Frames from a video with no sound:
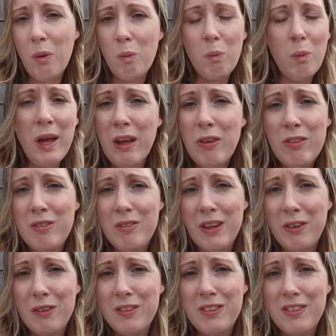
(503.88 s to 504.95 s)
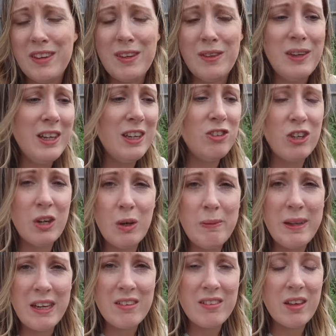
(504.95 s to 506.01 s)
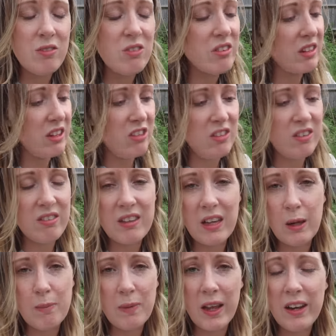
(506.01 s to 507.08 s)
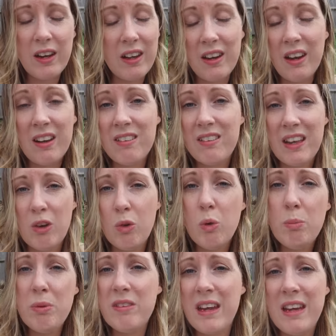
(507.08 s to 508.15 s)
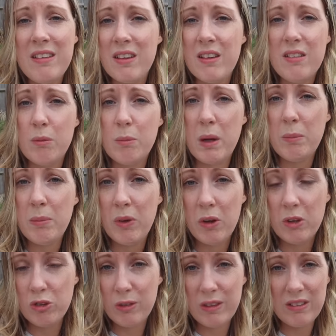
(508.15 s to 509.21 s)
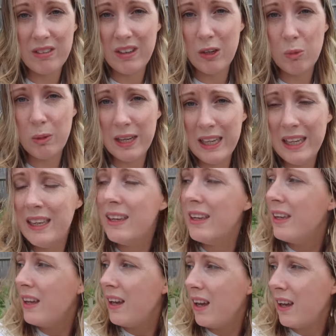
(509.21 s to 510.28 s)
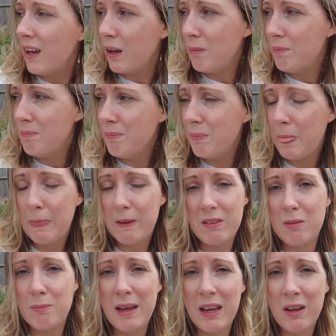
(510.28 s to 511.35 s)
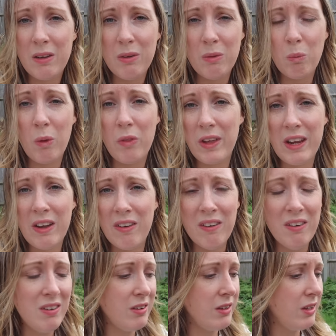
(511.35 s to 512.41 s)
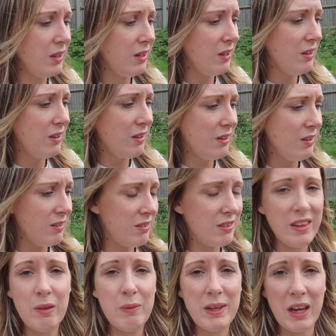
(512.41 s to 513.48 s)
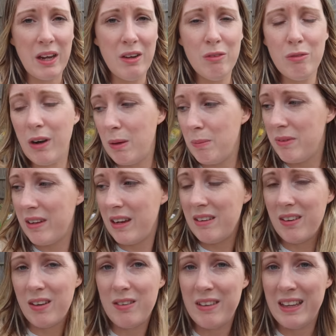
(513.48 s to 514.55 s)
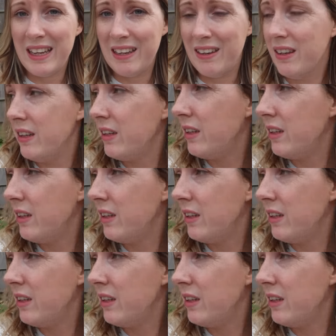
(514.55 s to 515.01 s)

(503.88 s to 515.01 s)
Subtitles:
What else have I got to do? Do you know what I mean? So I'm just gonna do the same. Like I said, all potatoes at my plot are treated equally. It doesn't matter what they are. So there we go. Right, potatoes in.